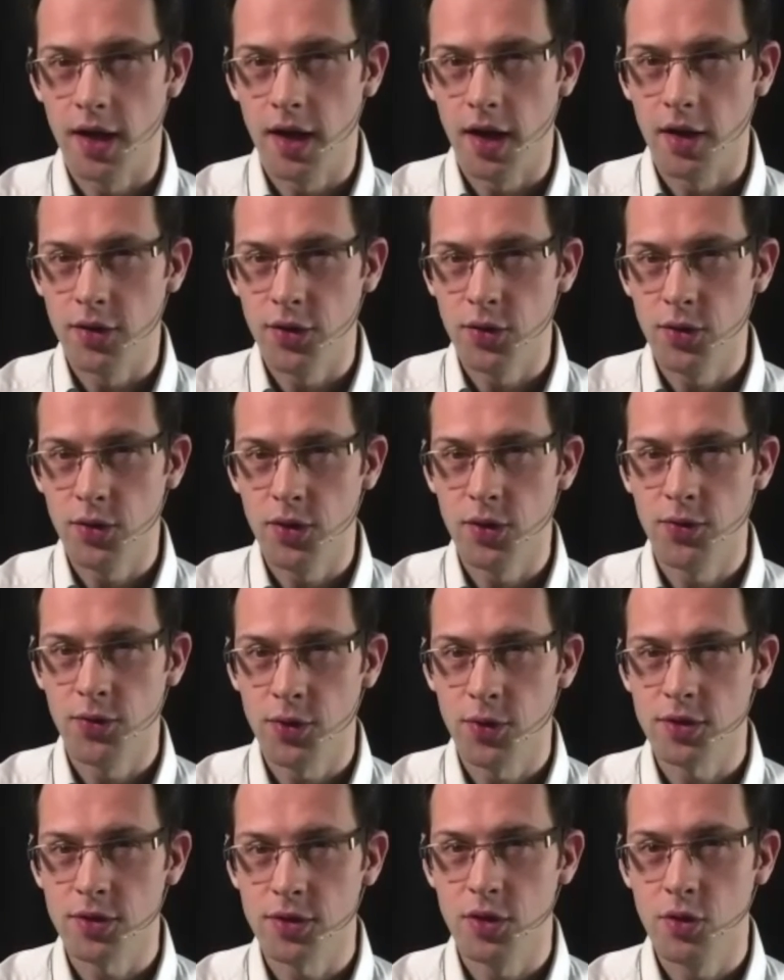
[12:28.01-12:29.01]
To the
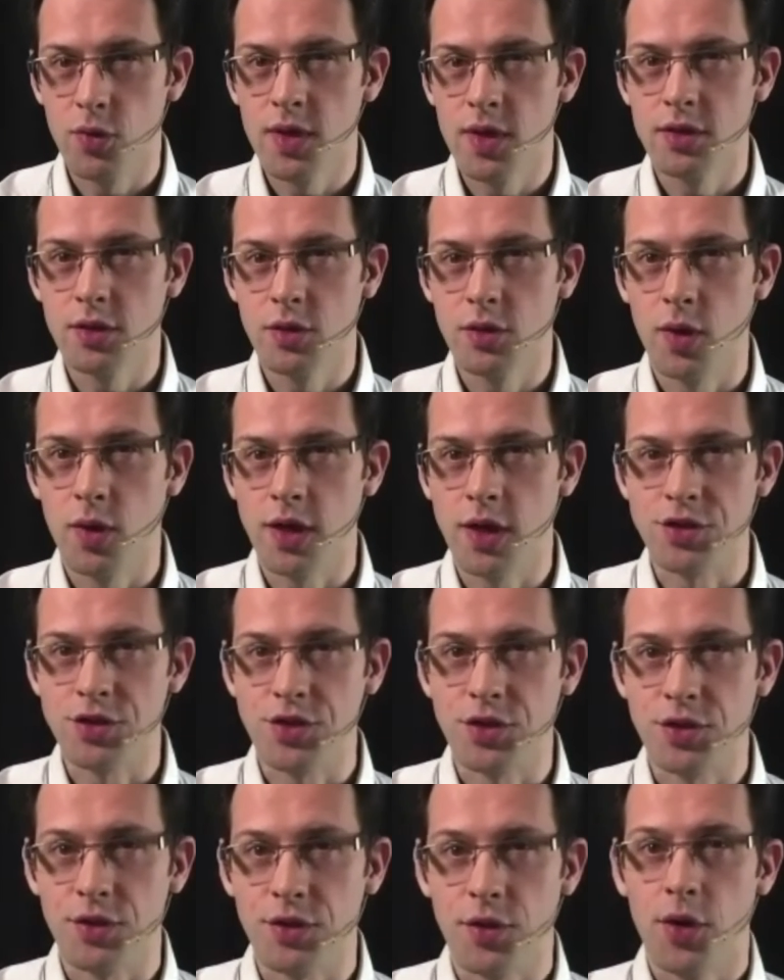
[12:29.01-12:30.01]
first quiz
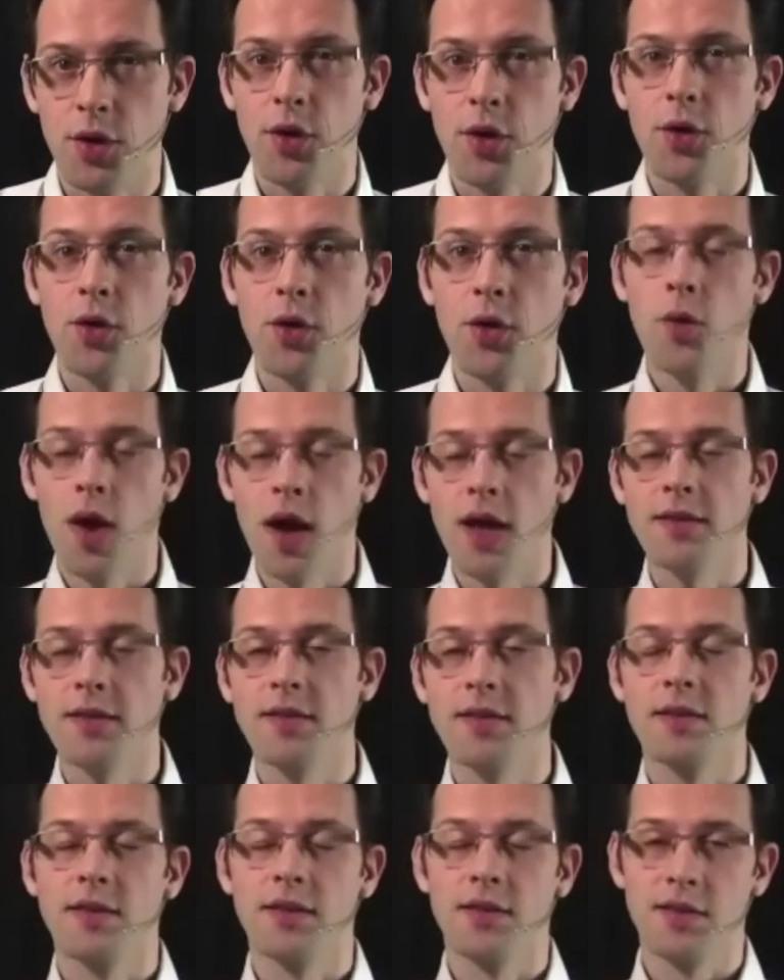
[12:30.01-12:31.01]
question,
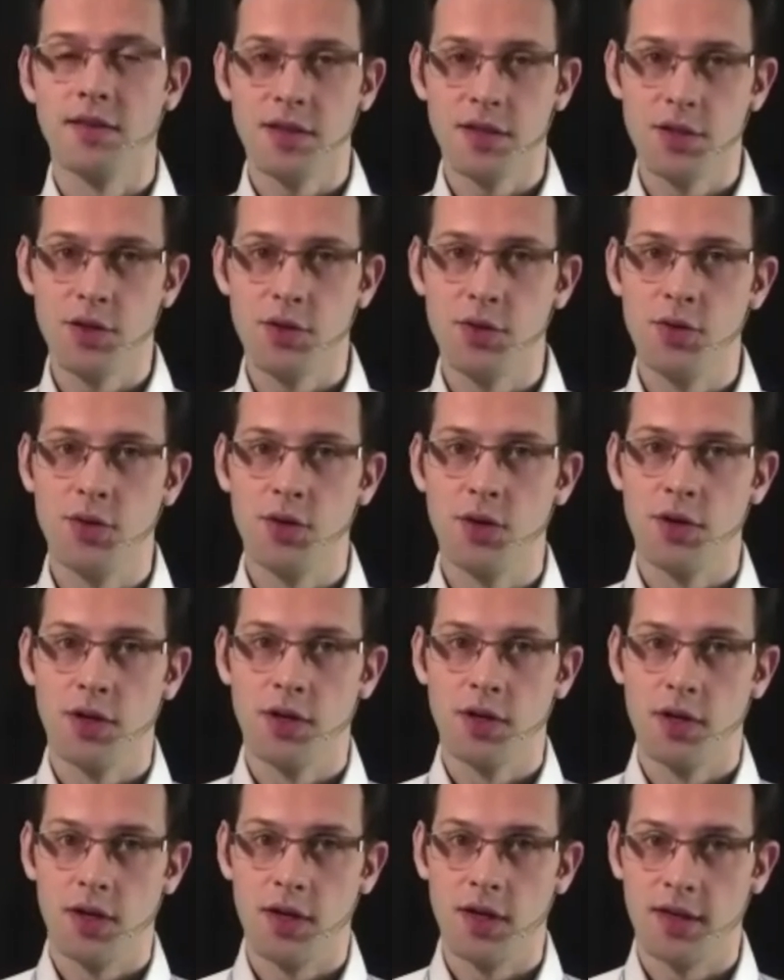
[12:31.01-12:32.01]
what did you
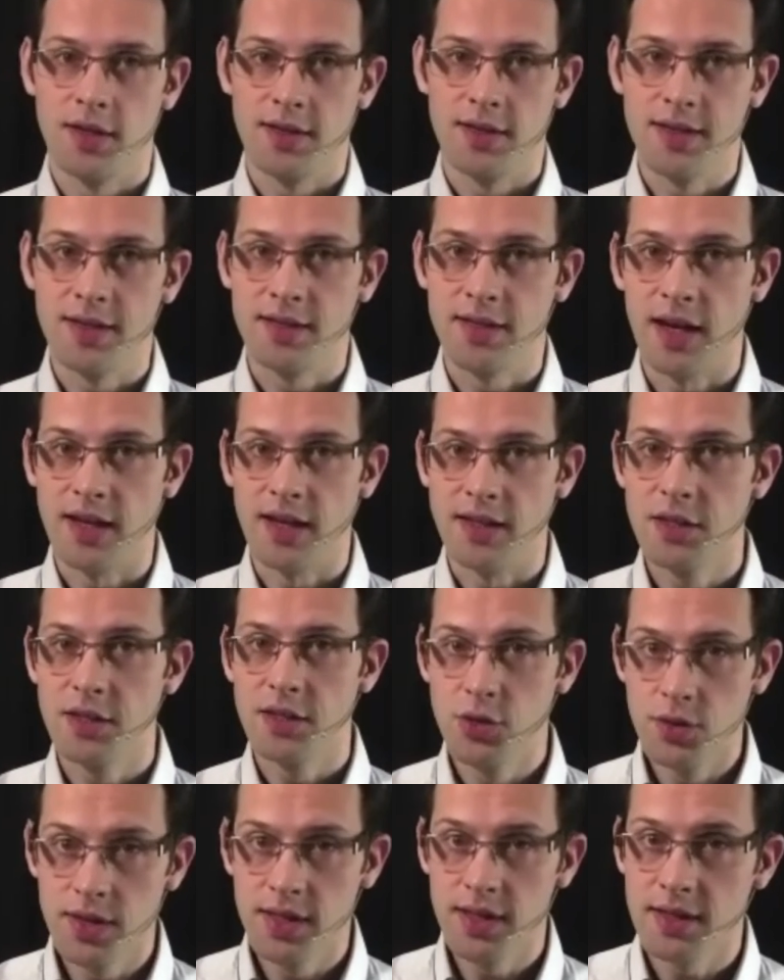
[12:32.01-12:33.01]
decide? Did
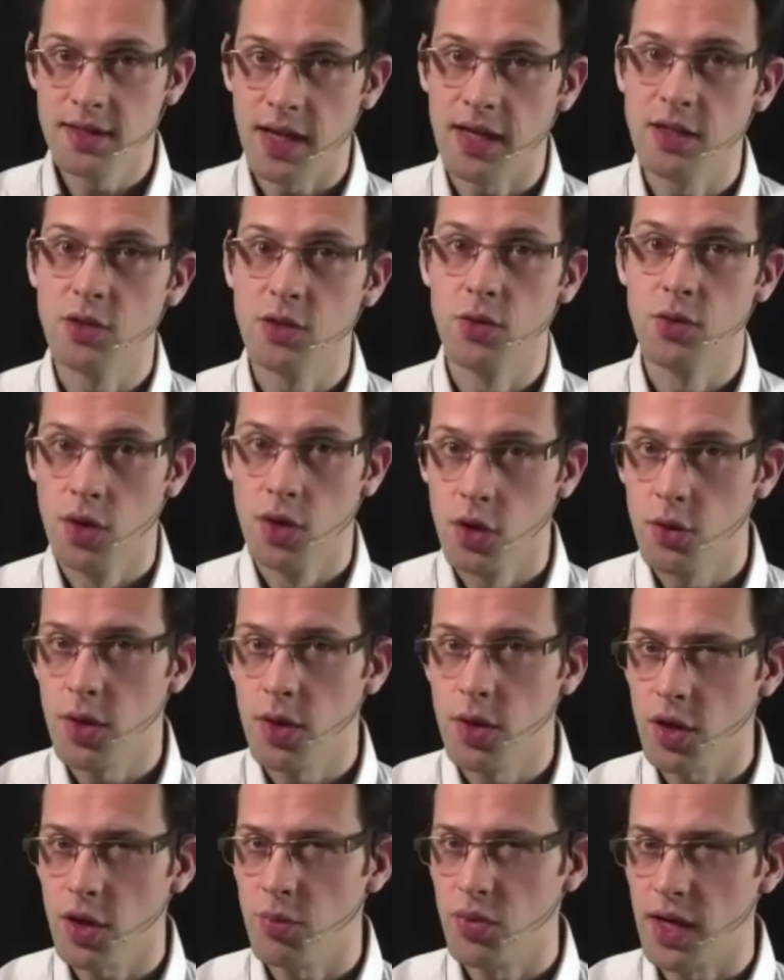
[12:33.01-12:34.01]
you decide to lower
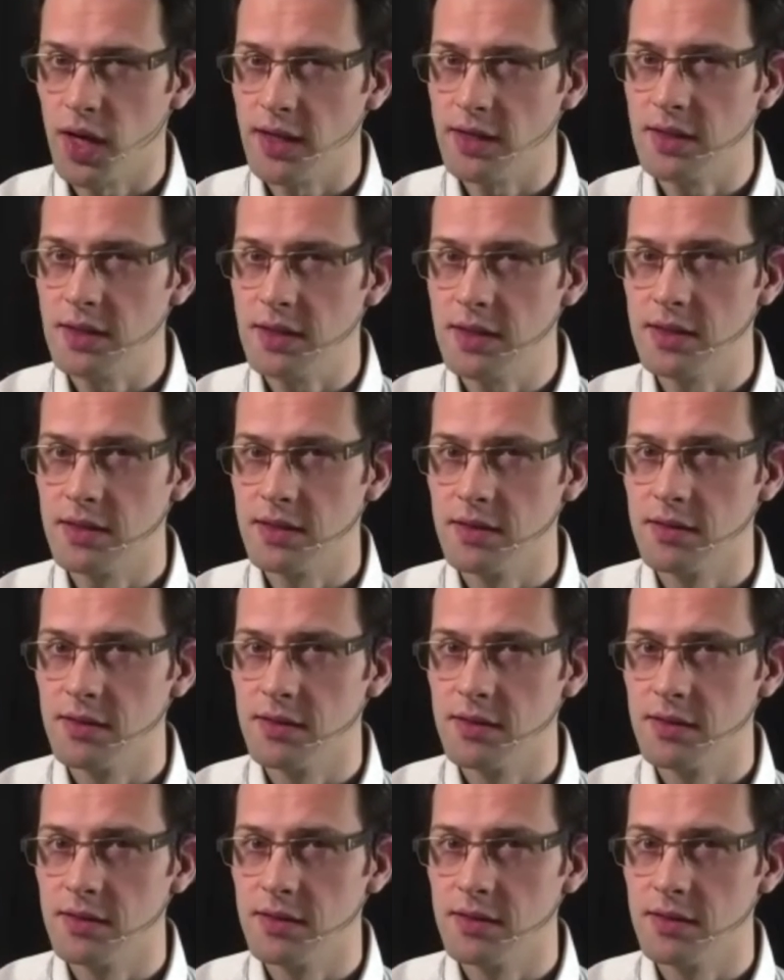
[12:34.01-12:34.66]
your prices,